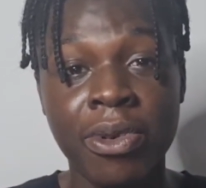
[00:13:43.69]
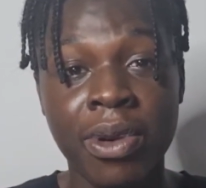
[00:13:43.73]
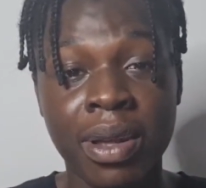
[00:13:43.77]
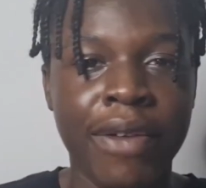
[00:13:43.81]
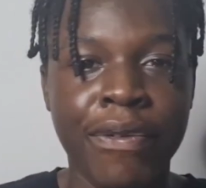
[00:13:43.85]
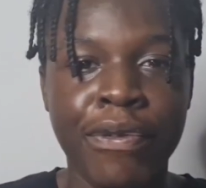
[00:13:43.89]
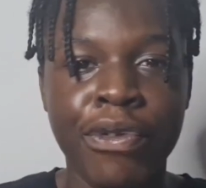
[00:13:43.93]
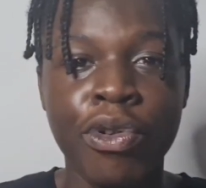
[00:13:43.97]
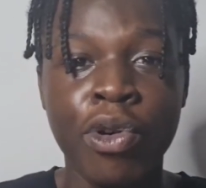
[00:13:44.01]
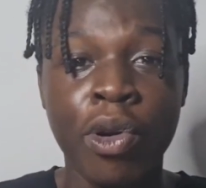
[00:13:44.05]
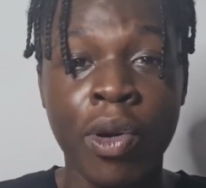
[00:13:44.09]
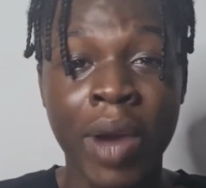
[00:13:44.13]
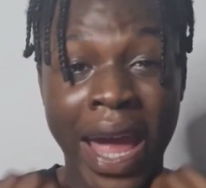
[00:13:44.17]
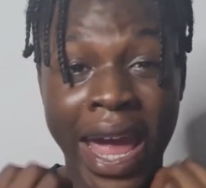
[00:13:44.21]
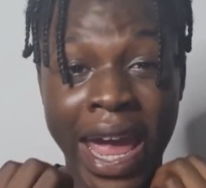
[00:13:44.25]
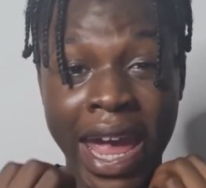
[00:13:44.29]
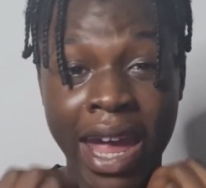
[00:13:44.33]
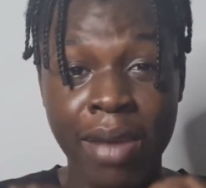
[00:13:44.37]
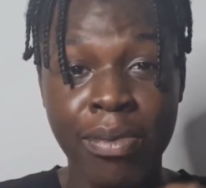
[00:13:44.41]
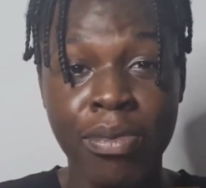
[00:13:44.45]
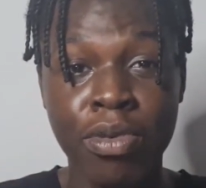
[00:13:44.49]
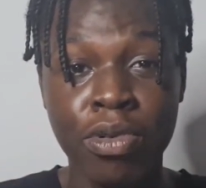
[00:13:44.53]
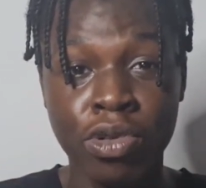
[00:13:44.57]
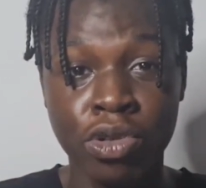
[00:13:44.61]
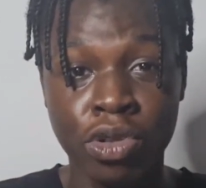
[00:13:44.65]
If you're
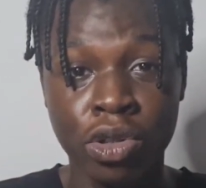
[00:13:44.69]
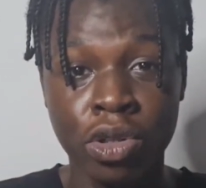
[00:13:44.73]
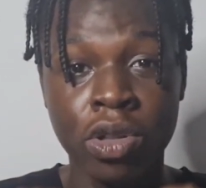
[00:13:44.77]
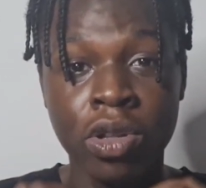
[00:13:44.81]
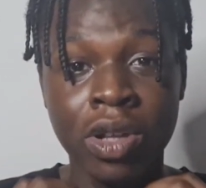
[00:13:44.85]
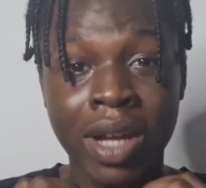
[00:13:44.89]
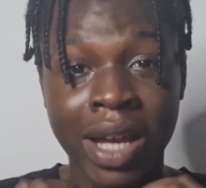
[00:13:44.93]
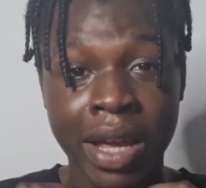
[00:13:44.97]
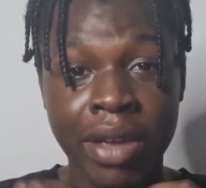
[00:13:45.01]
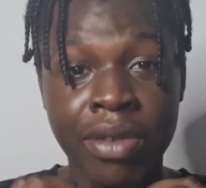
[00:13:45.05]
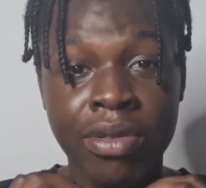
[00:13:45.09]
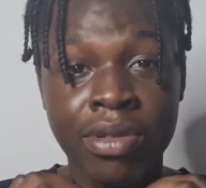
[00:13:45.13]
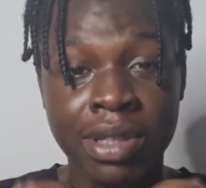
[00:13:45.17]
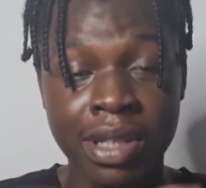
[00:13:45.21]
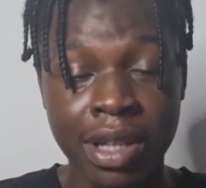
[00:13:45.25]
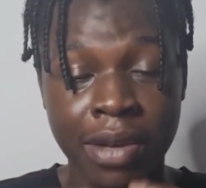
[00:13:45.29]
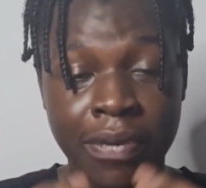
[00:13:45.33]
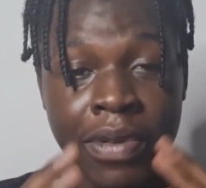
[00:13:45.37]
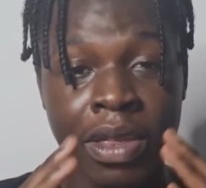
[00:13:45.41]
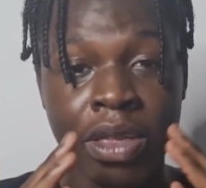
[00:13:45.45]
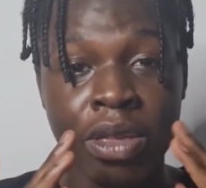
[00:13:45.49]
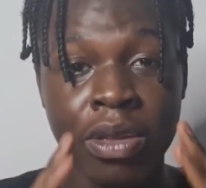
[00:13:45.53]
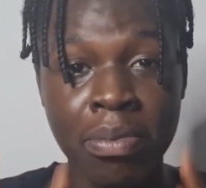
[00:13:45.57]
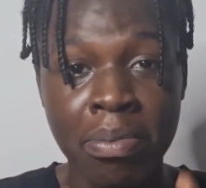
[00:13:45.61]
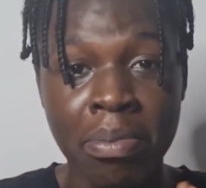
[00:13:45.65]
able to look at yourself
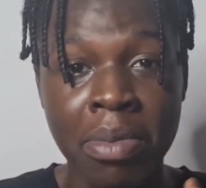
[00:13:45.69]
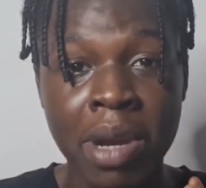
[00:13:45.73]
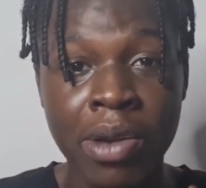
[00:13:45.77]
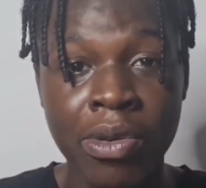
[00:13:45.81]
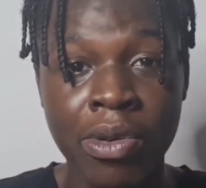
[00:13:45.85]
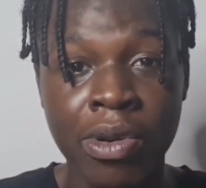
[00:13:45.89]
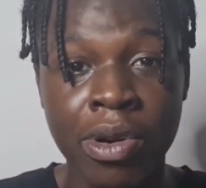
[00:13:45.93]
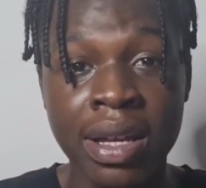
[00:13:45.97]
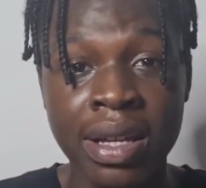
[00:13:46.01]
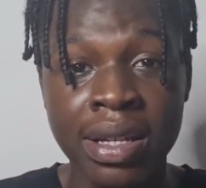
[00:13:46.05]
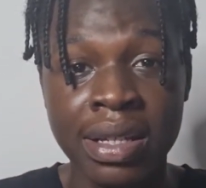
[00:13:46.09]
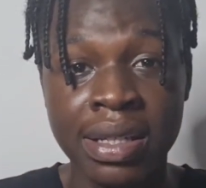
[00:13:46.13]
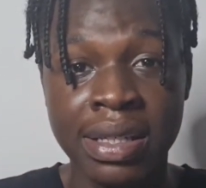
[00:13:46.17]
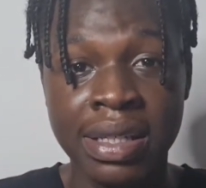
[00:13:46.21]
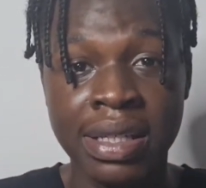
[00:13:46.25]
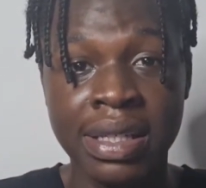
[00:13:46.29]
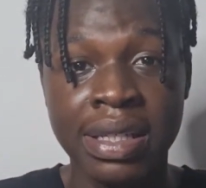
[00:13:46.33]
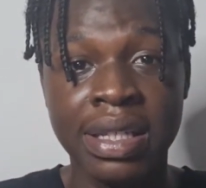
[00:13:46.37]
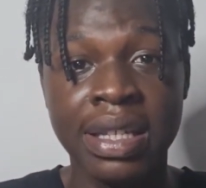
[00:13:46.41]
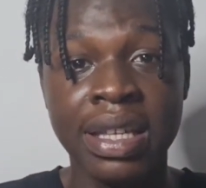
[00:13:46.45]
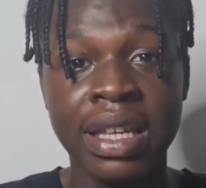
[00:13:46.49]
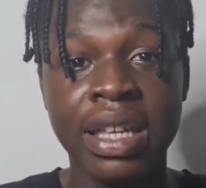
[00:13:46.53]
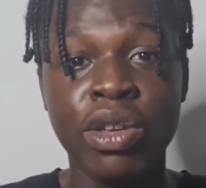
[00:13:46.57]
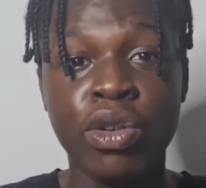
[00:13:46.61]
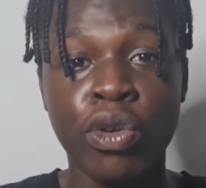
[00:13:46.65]
in the mirror,
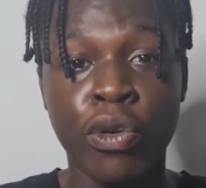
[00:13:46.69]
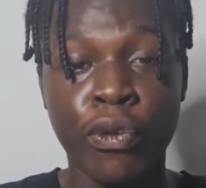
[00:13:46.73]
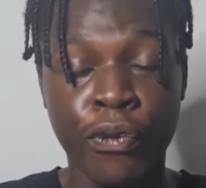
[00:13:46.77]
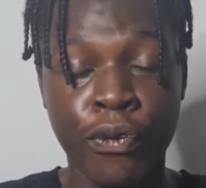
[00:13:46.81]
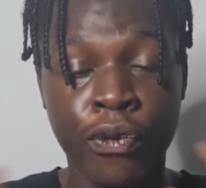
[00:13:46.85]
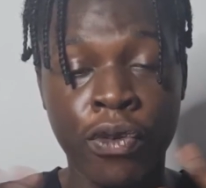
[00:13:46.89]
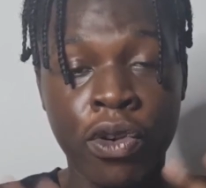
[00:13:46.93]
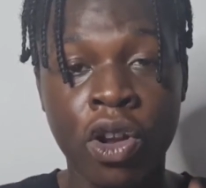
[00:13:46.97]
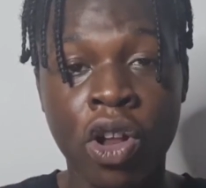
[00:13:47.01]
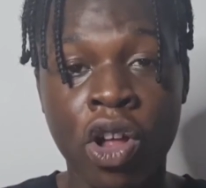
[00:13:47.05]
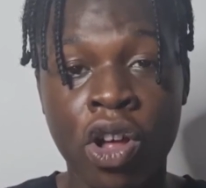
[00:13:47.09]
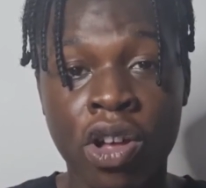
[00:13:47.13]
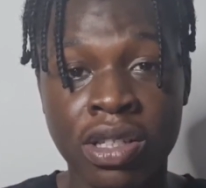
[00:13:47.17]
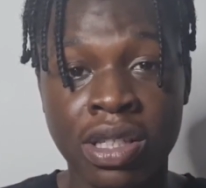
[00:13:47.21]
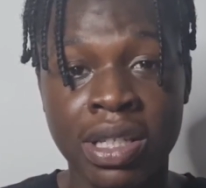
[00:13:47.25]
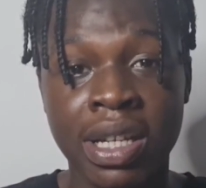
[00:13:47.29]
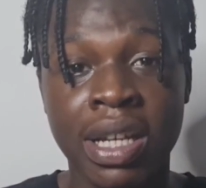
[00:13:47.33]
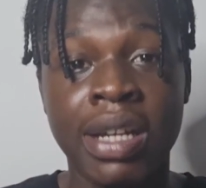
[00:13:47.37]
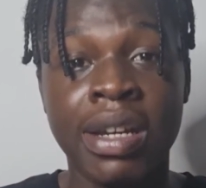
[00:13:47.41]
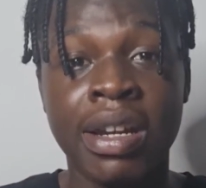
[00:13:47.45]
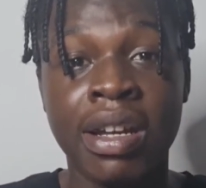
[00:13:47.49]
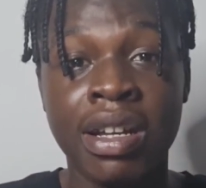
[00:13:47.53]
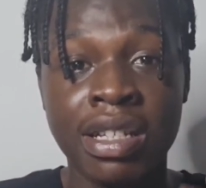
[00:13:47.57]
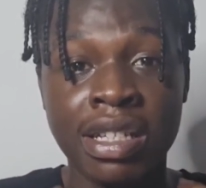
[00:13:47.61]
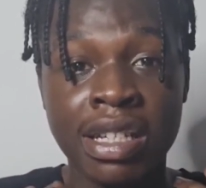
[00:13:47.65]
see your flaws
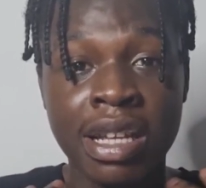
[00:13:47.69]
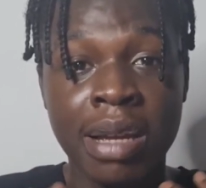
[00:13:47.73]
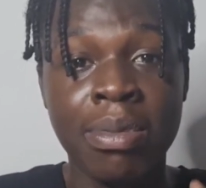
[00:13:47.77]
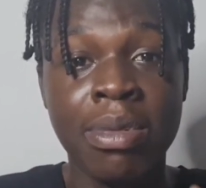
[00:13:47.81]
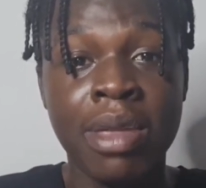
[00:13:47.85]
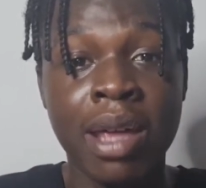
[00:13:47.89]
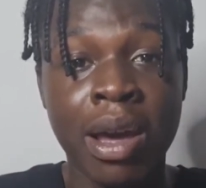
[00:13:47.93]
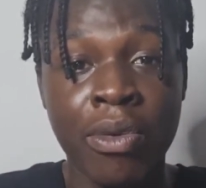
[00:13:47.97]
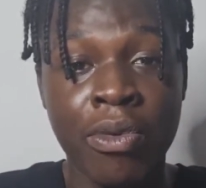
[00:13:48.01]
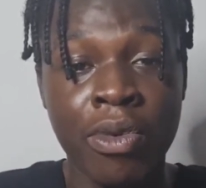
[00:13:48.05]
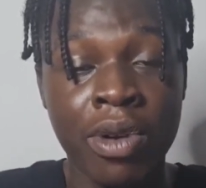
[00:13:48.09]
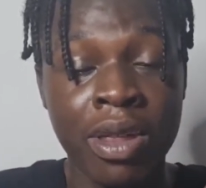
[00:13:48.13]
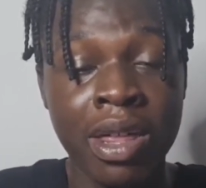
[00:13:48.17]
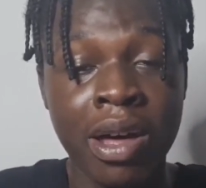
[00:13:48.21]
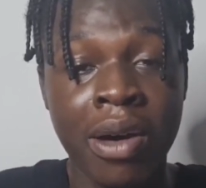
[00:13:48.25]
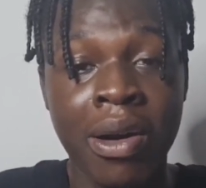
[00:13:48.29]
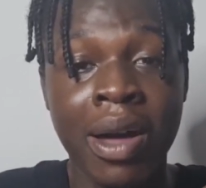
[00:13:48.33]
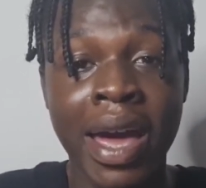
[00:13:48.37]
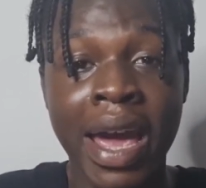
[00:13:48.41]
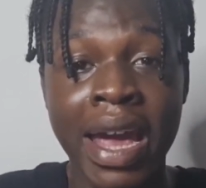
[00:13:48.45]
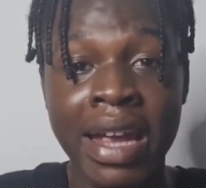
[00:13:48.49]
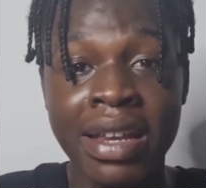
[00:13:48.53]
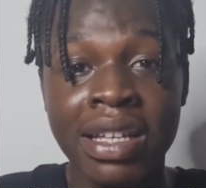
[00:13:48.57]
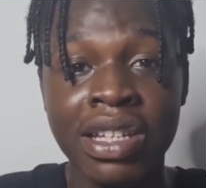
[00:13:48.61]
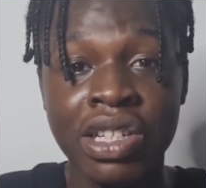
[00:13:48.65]
and accept that without
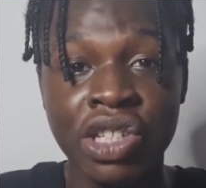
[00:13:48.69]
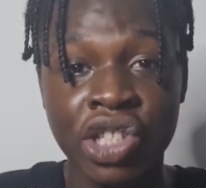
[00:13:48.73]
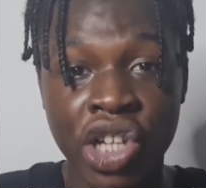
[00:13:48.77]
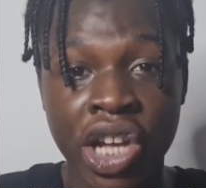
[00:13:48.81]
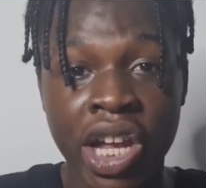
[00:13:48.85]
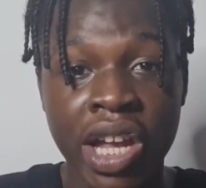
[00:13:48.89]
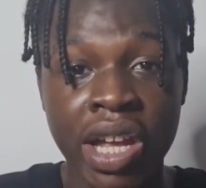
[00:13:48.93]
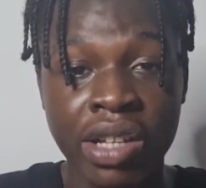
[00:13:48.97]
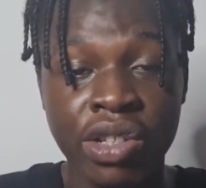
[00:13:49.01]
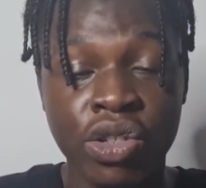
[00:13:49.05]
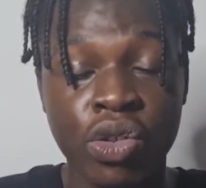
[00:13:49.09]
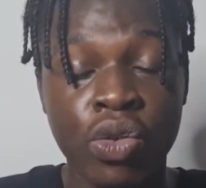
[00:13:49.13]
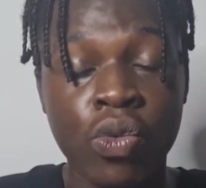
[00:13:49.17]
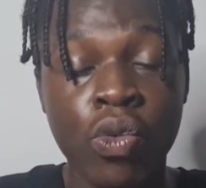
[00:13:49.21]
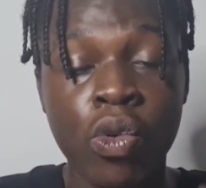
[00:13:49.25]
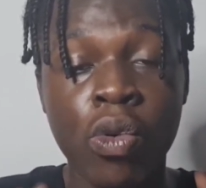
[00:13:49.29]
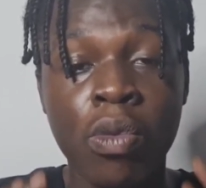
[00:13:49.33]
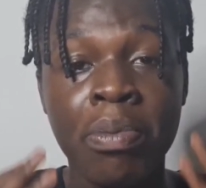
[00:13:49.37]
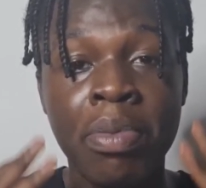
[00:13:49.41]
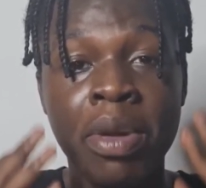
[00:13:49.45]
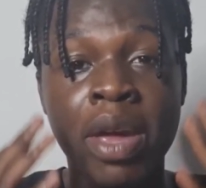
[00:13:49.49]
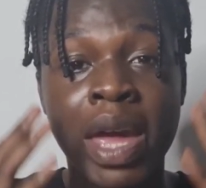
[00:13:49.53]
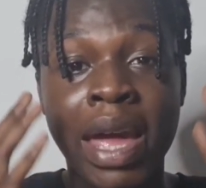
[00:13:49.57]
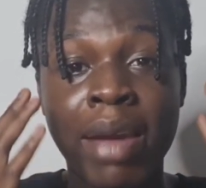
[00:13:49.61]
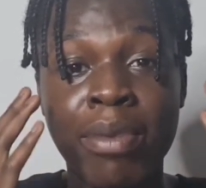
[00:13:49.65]
any change you
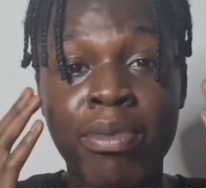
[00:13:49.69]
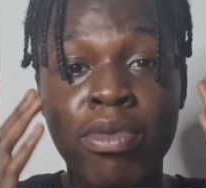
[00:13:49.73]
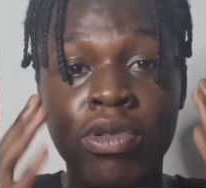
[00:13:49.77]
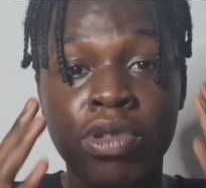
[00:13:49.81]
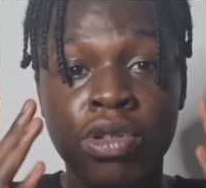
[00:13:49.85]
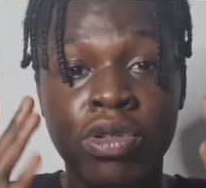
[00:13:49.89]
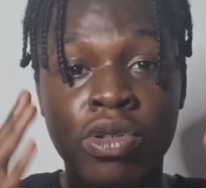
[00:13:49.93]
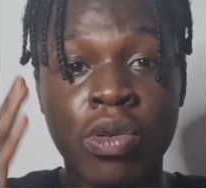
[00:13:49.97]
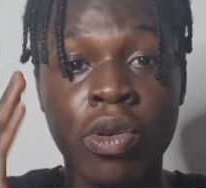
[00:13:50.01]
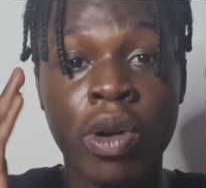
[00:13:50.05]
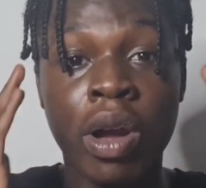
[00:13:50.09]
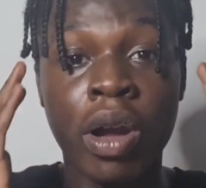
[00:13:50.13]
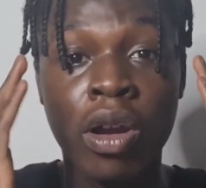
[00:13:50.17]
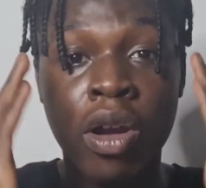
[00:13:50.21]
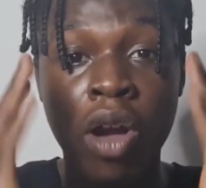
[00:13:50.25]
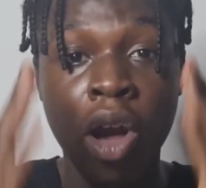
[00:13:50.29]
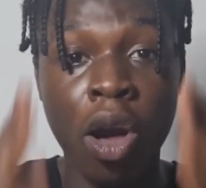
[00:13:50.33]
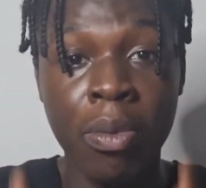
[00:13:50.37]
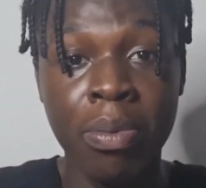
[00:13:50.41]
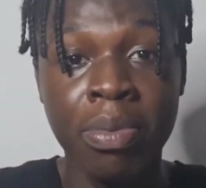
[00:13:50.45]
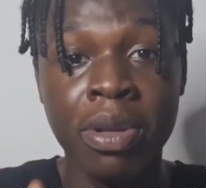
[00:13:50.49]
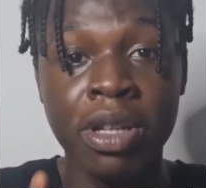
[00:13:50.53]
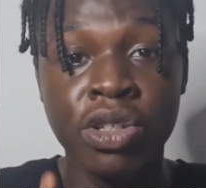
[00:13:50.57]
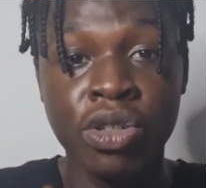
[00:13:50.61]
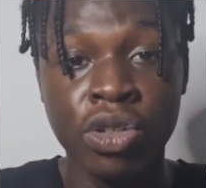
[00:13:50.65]
won't be able to
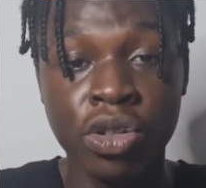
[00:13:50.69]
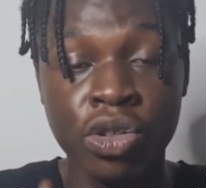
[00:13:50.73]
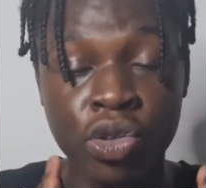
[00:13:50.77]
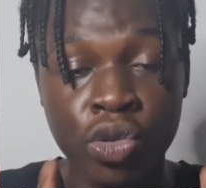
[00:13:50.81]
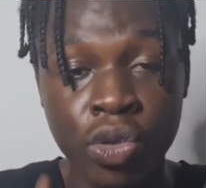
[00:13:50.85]
accomplish your